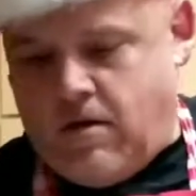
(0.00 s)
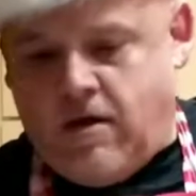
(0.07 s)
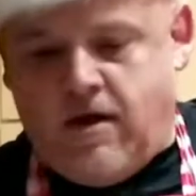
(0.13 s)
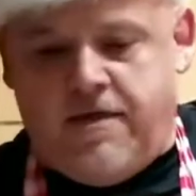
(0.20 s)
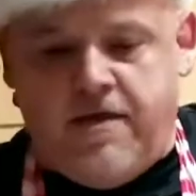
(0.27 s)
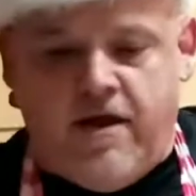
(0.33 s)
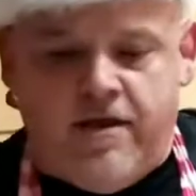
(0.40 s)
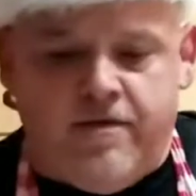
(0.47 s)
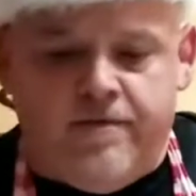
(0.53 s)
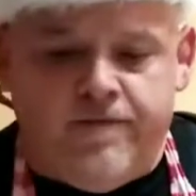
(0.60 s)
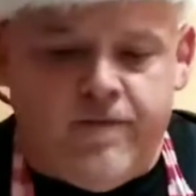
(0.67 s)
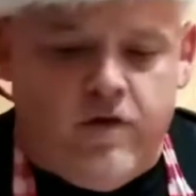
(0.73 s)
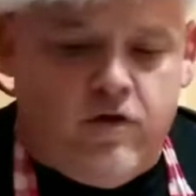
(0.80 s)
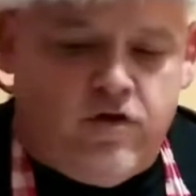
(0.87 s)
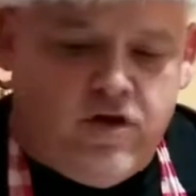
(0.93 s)
and then
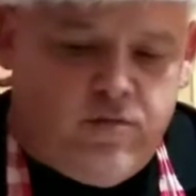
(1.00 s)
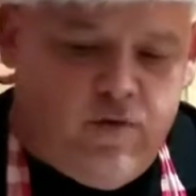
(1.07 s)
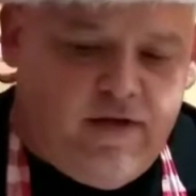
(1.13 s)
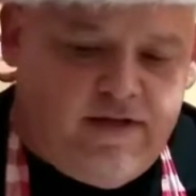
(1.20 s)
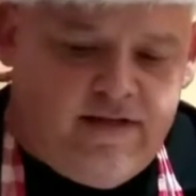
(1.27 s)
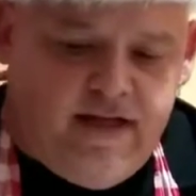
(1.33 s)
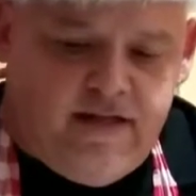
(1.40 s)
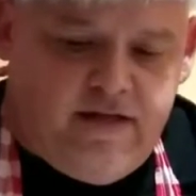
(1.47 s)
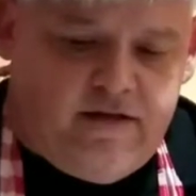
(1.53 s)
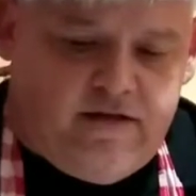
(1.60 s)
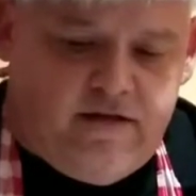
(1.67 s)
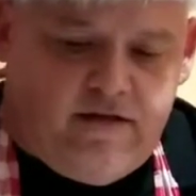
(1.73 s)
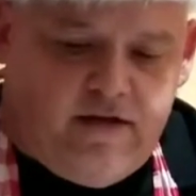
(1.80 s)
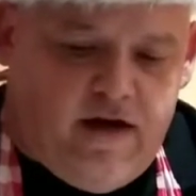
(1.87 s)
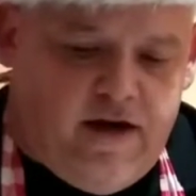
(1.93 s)
you just want to set this
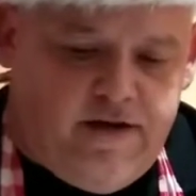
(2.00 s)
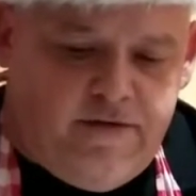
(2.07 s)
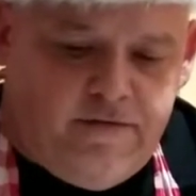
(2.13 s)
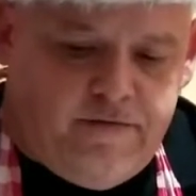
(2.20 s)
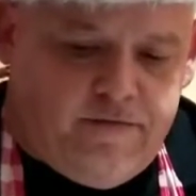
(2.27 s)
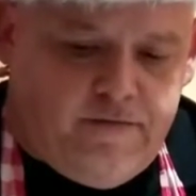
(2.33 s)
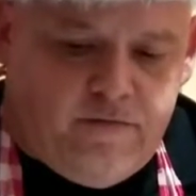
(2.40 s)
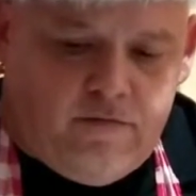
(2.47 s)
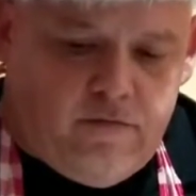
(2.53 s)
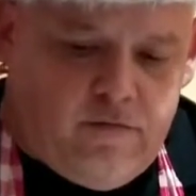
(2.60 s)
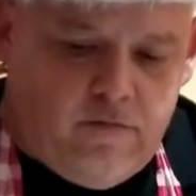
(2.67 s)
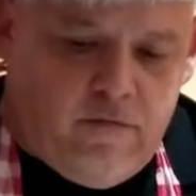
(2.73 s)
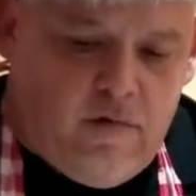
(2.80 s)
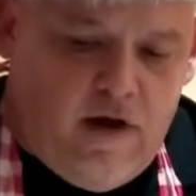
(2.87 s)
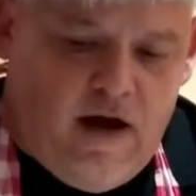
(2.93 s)
aside.
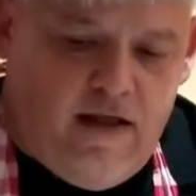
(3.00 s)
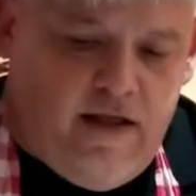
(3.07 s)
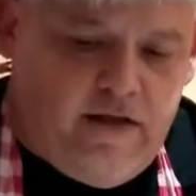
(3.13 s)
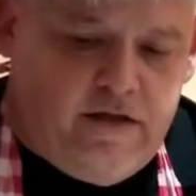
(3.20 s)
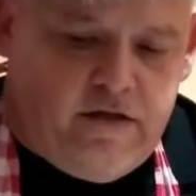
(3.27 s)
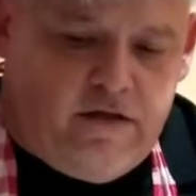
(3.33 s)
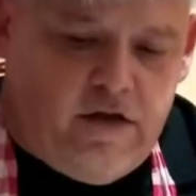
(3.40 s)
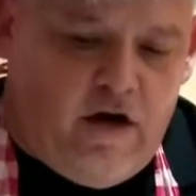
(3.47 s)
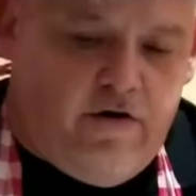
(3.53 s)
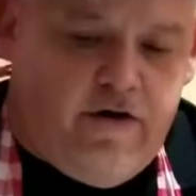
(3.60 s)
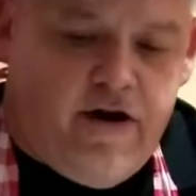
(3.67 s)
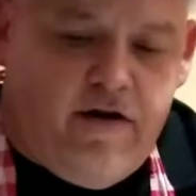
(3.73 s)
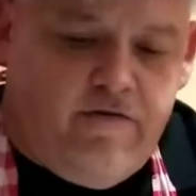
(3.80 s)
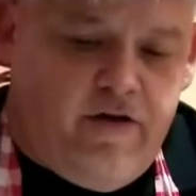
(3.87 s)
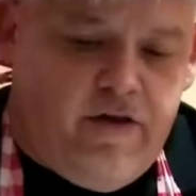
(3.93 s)
I like to stir in
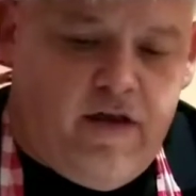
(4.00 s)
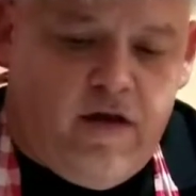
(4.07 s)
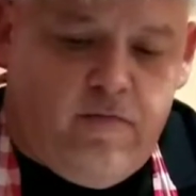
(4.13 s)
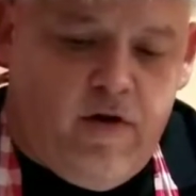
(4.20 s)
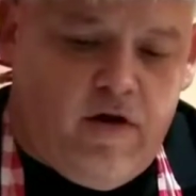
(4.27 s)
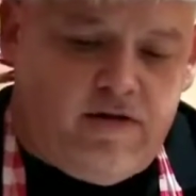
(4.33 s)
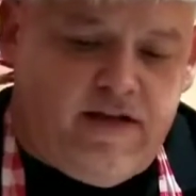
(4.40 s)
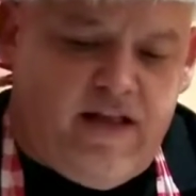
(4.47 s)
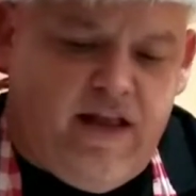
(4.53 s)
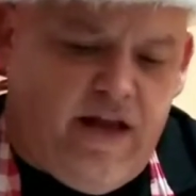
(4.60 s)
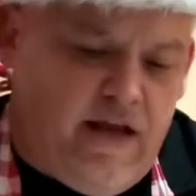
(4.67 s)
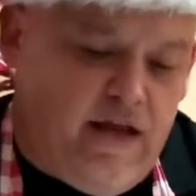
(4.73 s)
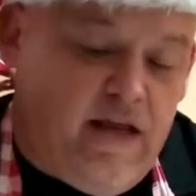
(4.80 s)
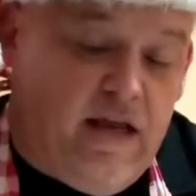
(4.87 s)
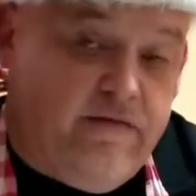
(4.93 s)
everything because I like
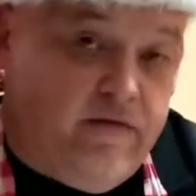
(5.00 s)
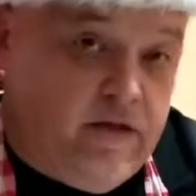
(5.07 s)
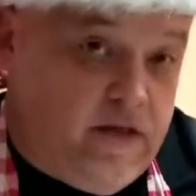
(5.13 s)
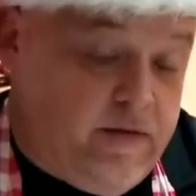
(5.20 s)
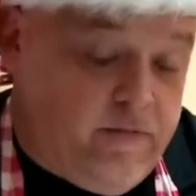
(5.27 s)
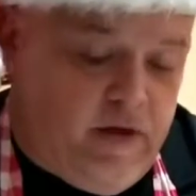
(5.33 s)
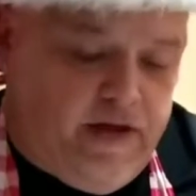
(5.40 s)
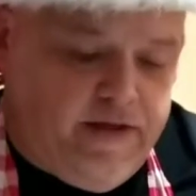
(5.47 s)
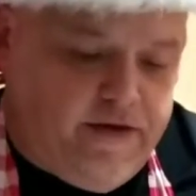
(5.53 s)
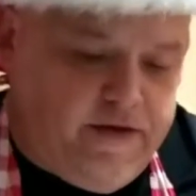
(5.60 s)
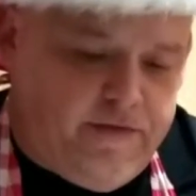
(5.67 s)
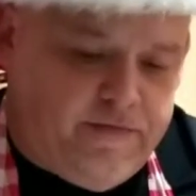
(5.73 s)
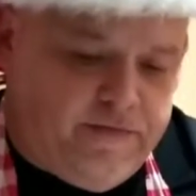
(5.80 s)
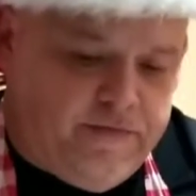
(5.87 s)
it evenly blended.